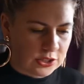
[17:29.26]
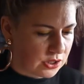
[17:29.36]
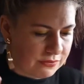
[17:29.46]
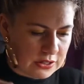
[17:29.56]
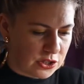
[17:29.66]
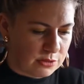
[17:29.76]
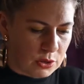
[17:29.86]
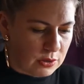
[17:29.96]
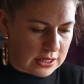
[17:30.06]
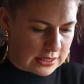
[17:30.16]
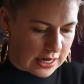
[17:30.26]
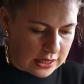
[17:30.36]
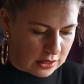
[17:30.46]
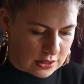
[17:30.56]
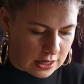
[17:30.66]
It just feels smooth. It's like
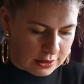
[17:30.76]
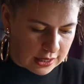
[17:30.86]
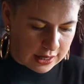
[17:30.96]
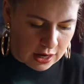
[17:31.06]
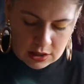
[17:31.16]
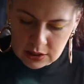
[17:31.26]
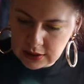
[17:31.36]
there's nothing there.